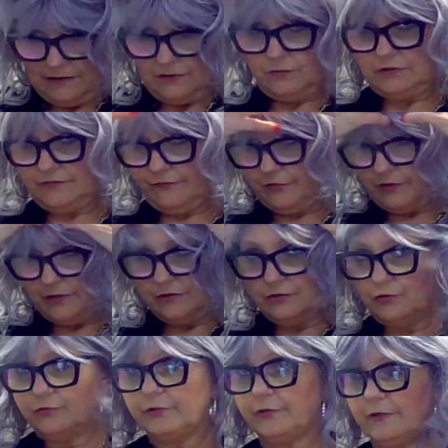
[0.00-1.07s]
Goes for
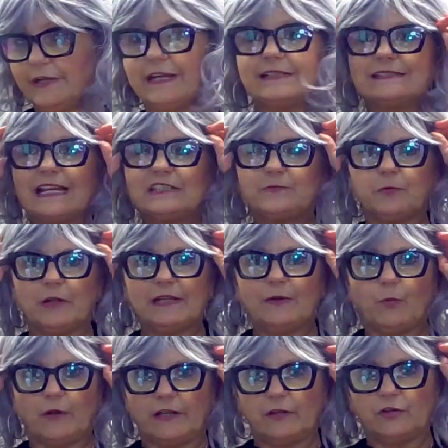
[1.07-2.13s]
Lunar Haze. That's probably
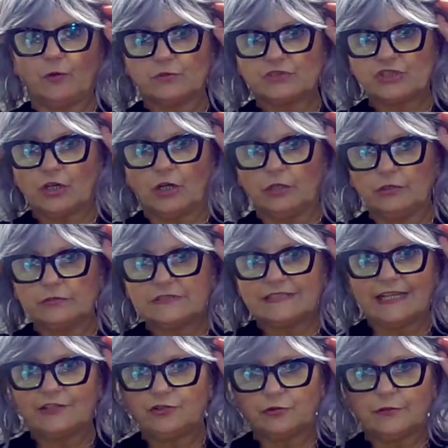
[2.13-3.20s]
one of those colors
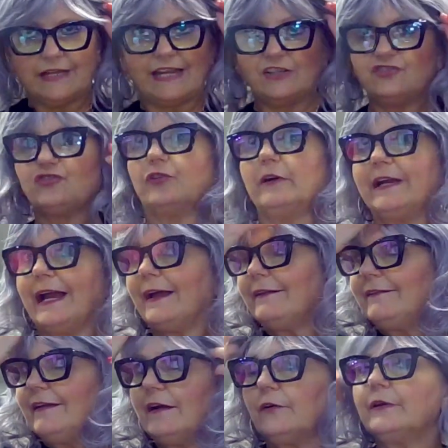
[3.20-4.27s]
that you'd enjoy,
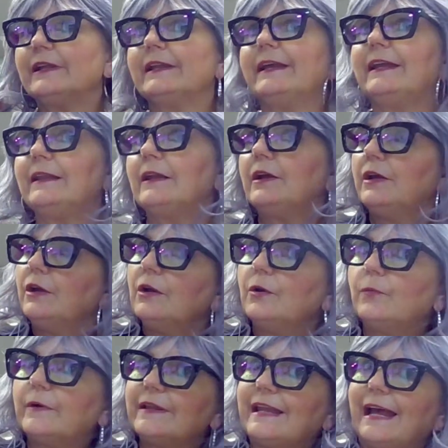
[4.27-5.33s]
Terry Lynn?
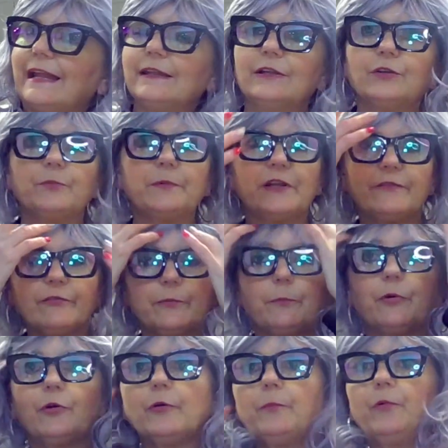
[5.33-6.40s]
With that little bit of a
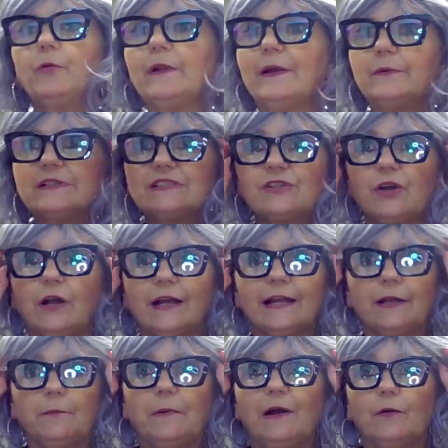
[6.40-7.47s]
purple I was
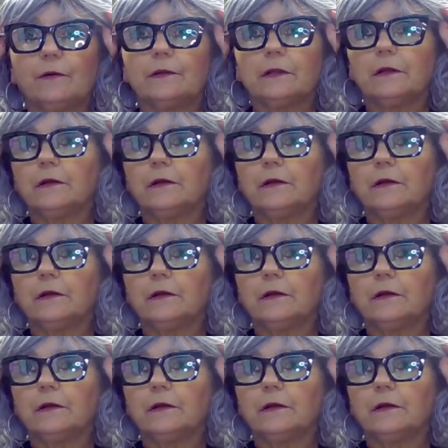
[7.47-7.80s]
talking about.